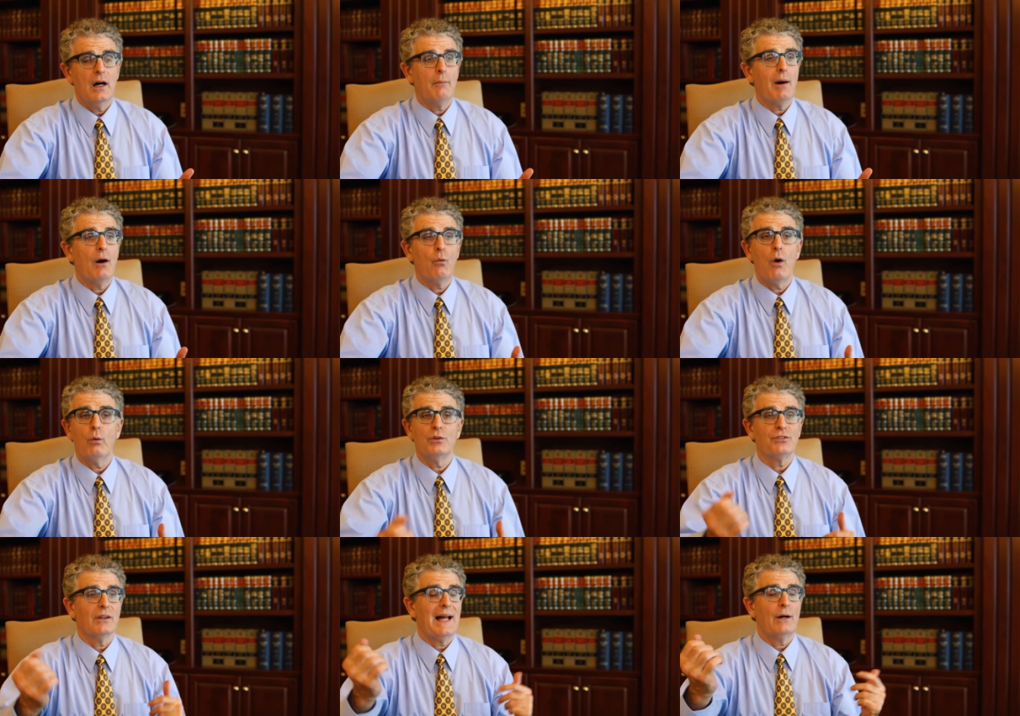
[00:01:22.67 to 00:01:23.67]
about what
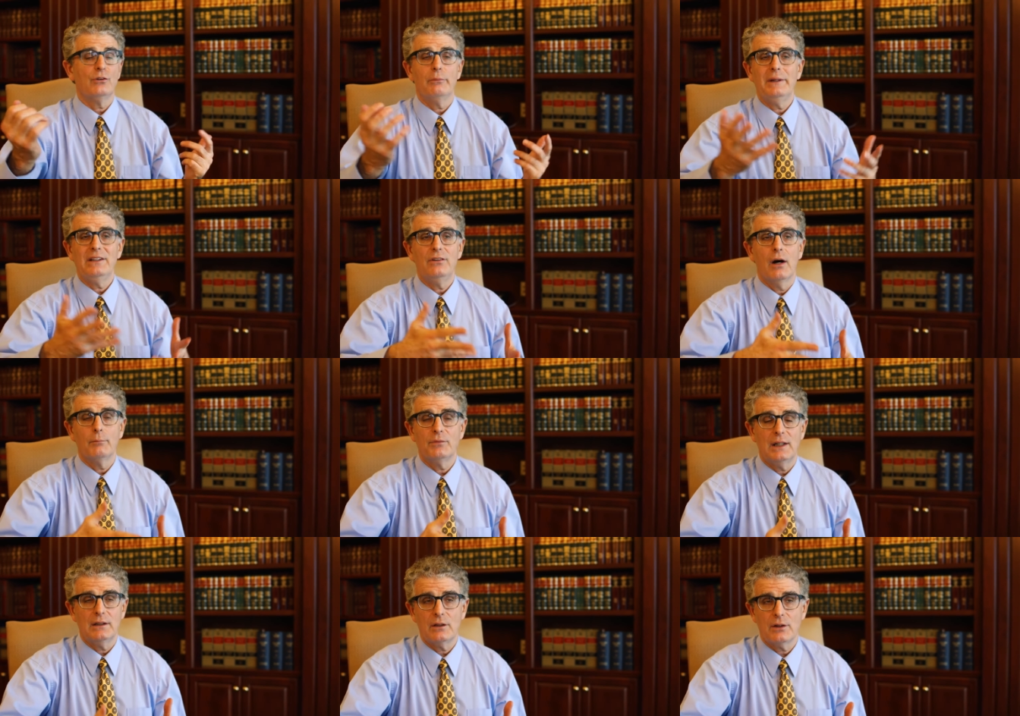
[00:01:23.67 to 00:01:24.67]
was allowed to be
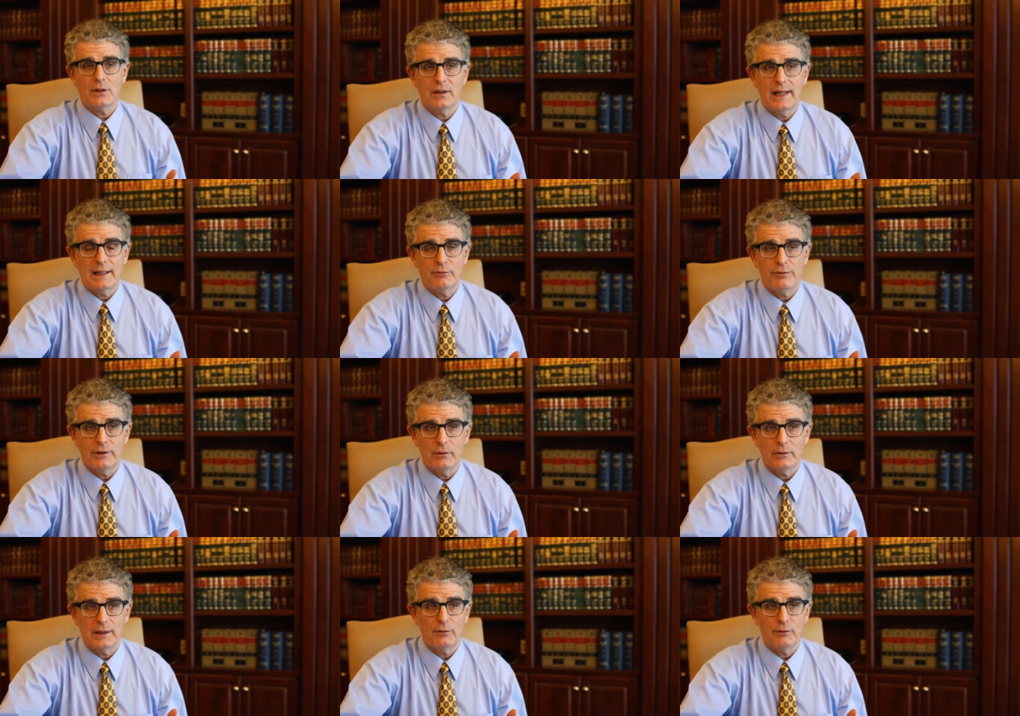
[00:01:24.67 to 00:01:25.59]
dumped into the landfill.